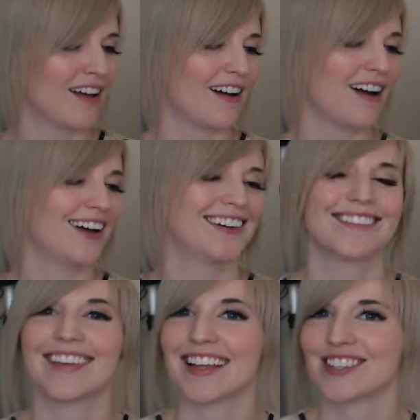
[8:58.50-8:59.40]

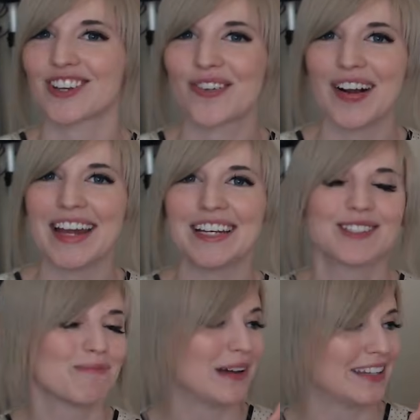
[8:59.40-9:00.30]
that's great,
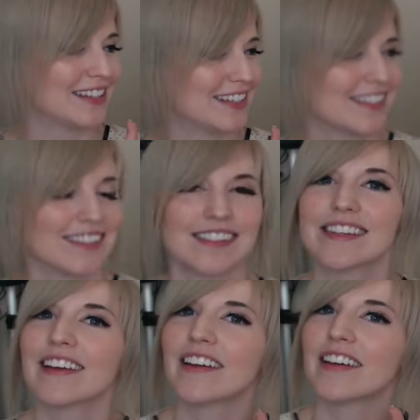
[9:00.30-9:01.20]
but this is
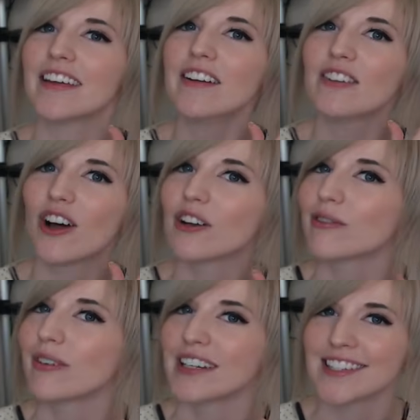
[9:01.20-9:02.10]
in a lot of
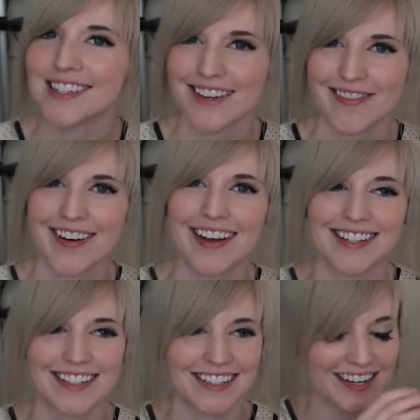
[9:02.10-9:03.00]
ways
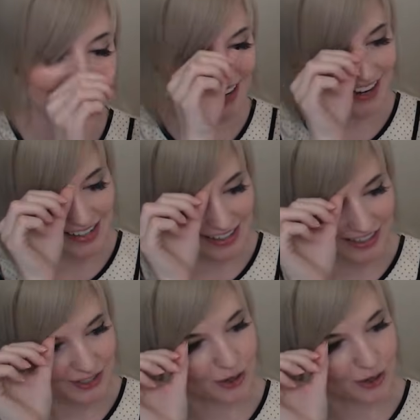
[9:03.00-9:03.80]
different, and so